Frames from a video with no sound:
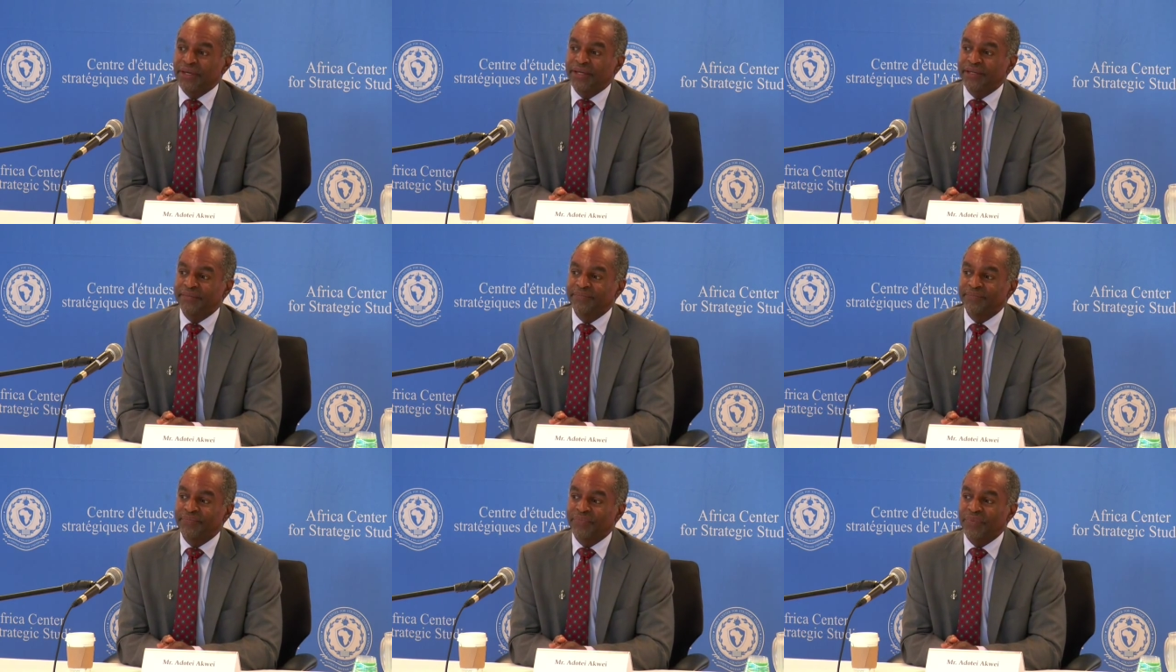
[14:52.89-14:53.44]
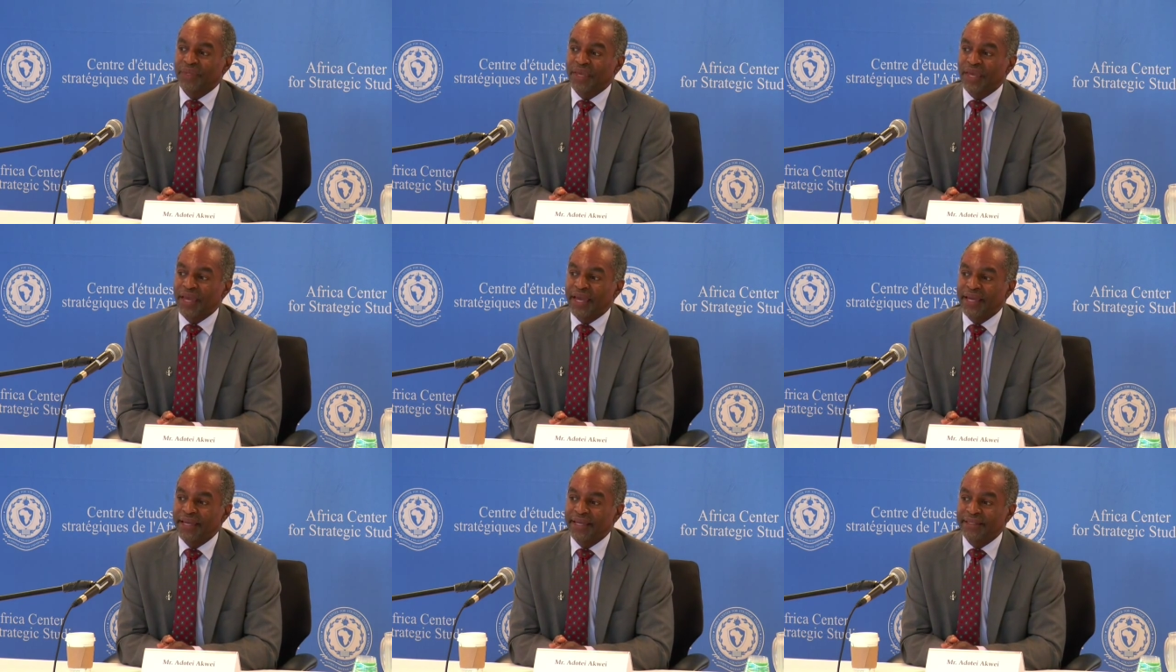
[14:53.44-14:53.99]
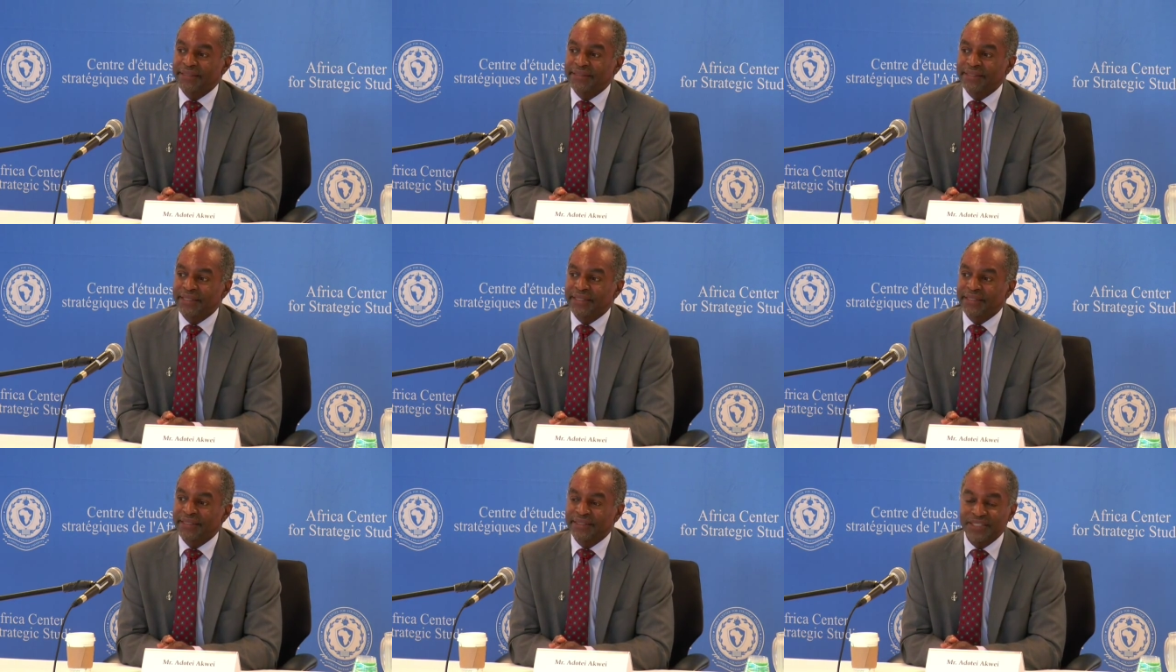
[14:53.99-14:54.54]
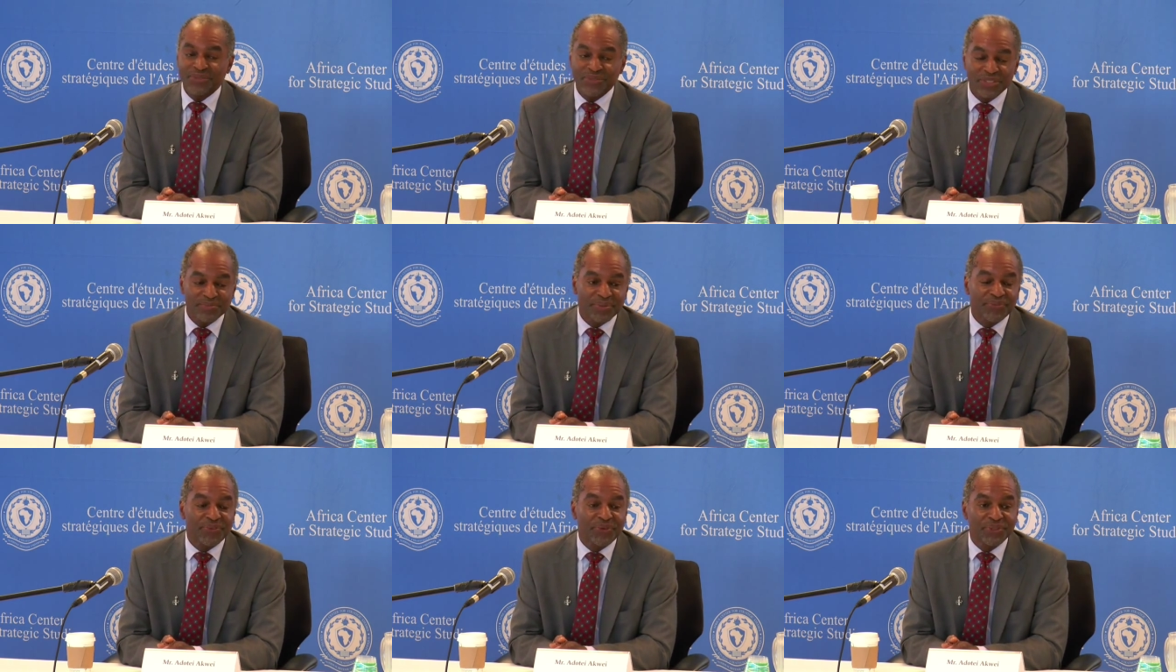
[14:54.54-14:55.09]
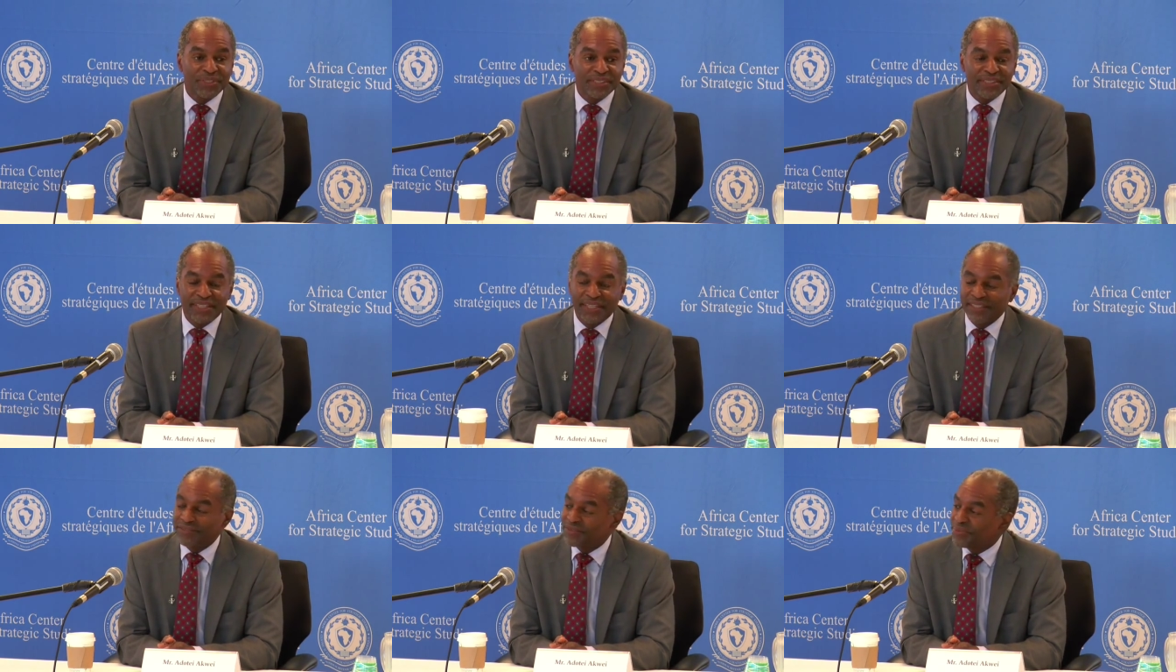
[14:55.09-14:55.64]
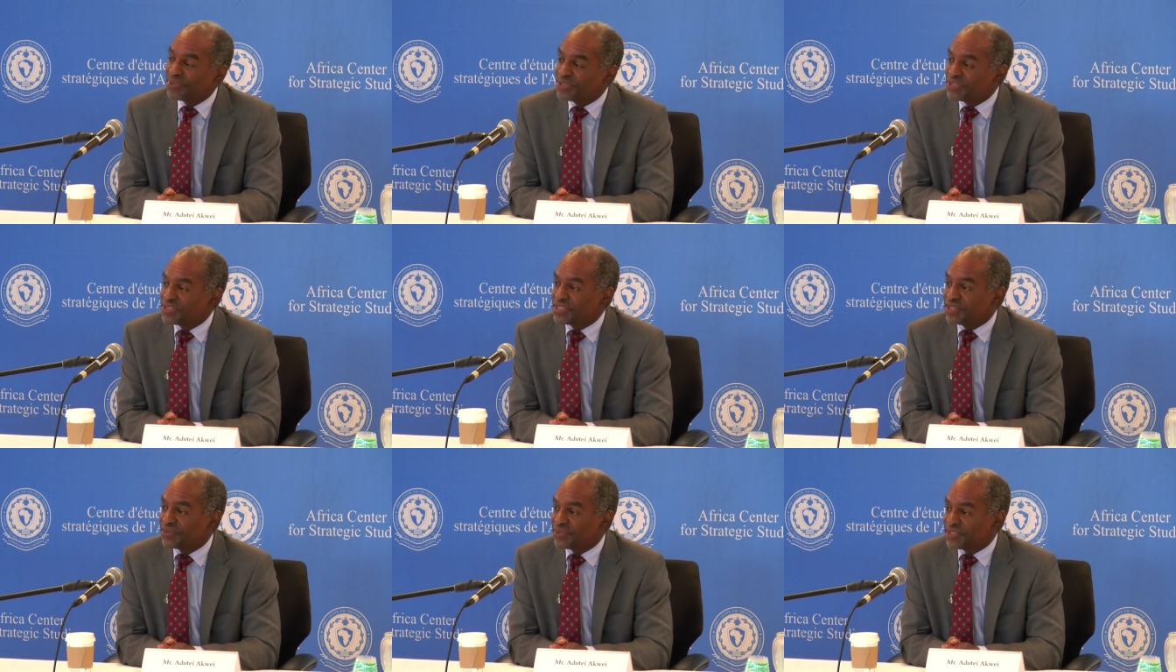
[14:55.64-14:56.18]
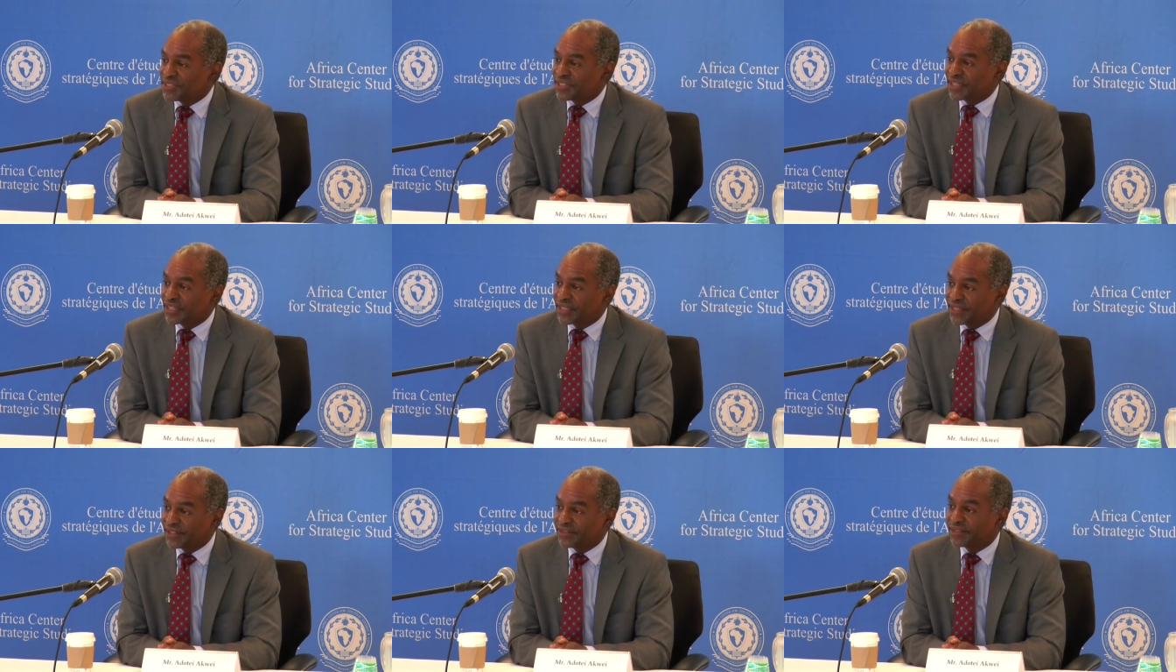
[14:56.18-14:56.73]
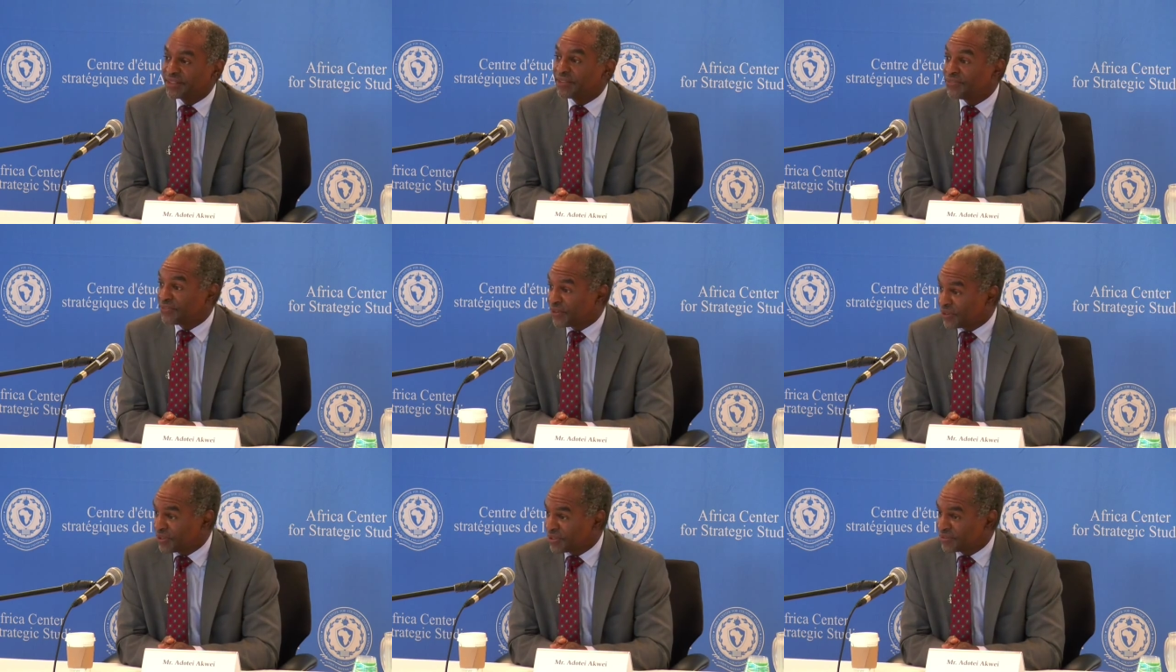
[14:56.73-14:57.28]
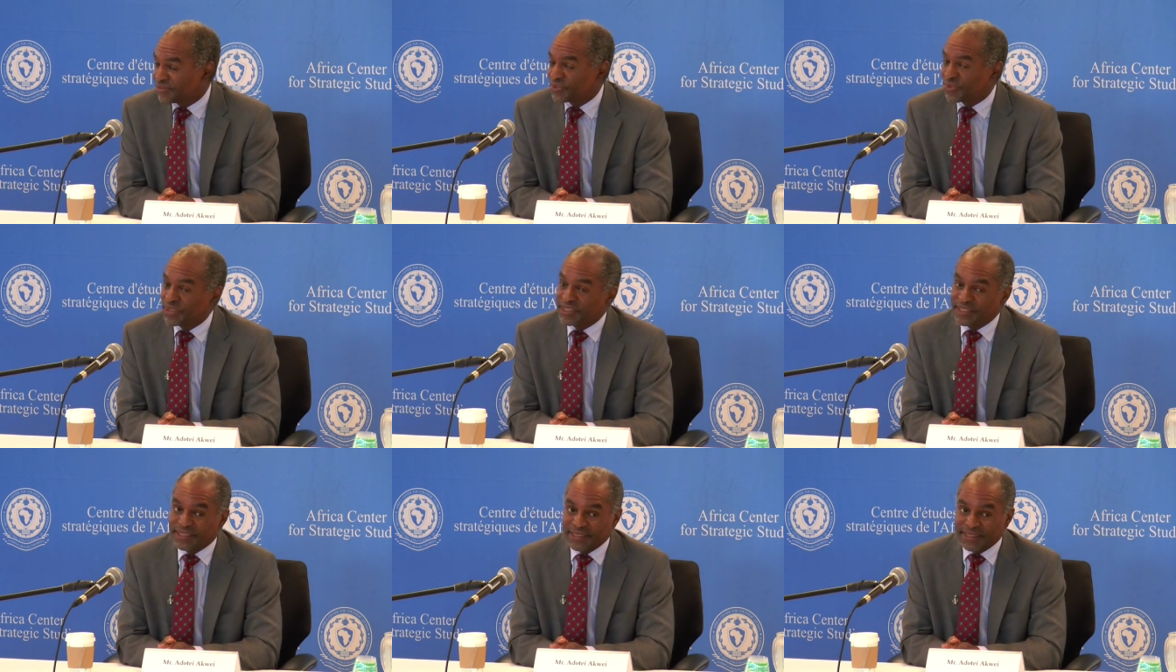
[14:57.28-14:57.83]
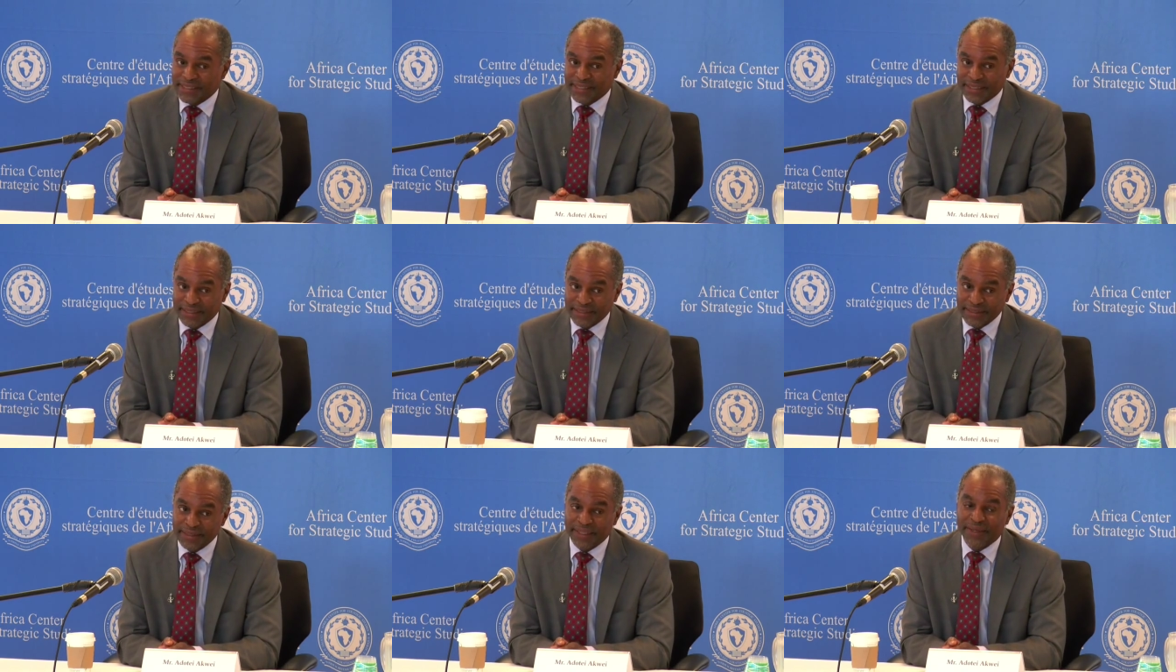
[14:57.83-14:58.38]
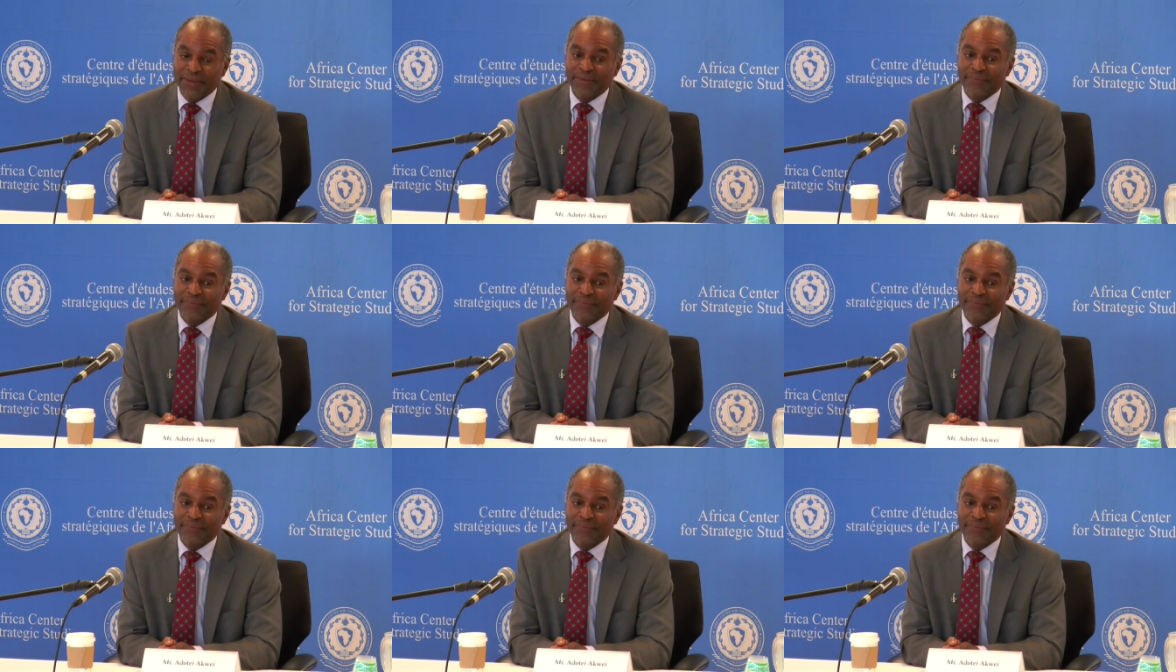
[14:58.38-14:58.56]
Um, And uh, this was before the state of emergency was declared in the fall of twenty sixteen.